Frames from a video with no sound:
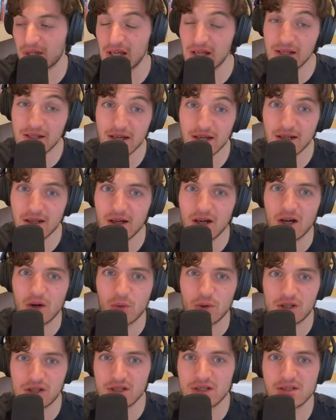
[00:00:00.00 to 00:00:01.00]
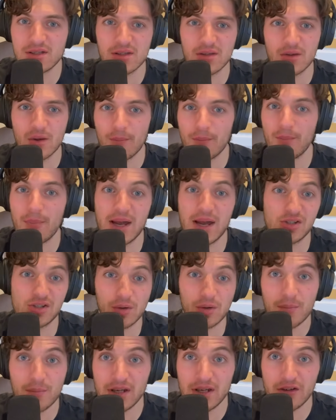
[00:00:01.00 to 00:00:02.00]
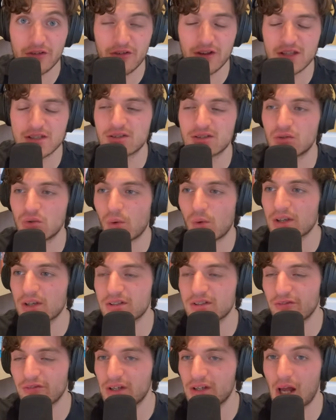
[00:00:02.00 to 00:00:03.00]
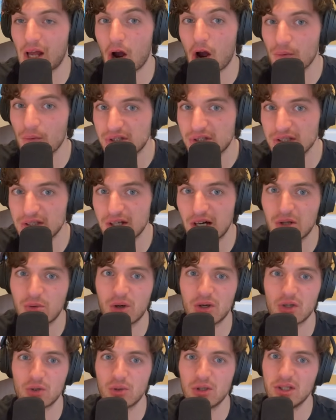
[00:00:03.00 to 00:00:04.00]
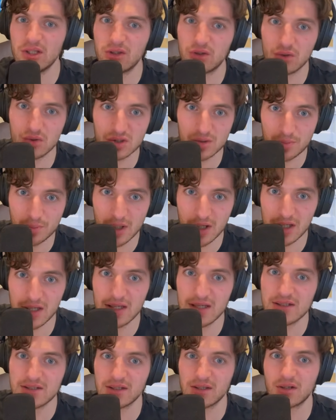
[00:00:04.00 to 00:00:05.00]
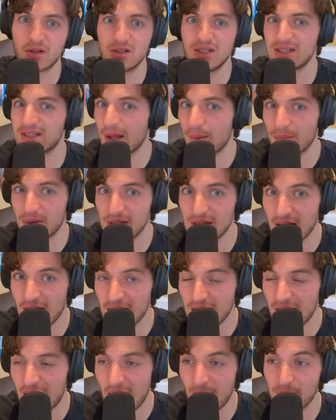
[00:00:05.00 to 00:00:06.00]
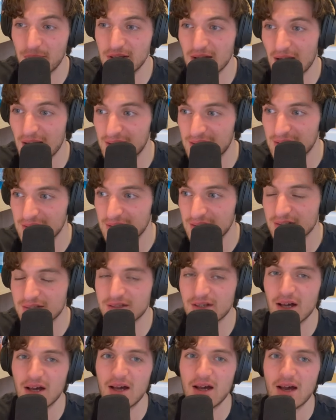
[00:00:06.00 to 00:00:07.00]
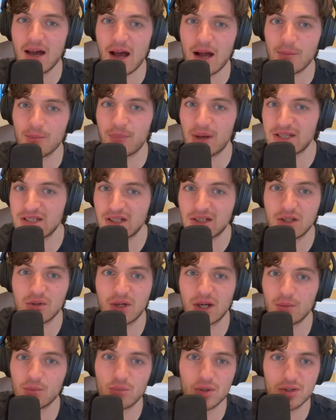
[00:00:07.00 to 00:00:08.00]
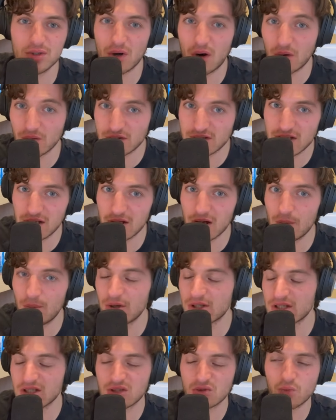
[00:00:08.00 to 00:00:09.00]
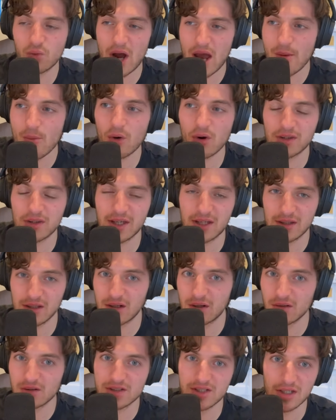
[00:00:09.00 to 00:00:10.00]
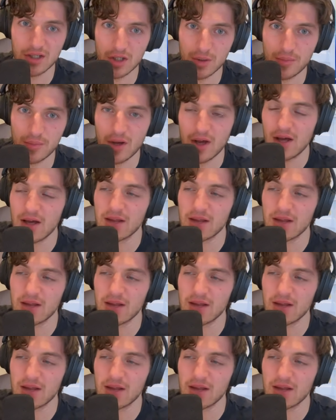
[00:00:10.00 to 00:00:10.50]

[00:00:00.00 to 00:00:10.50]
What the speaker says: Eden, which is the major benefits towards something like Obsidian, where you will need to use plugins and connect API keys, and basically you can build your own setup, but it's way more technical setup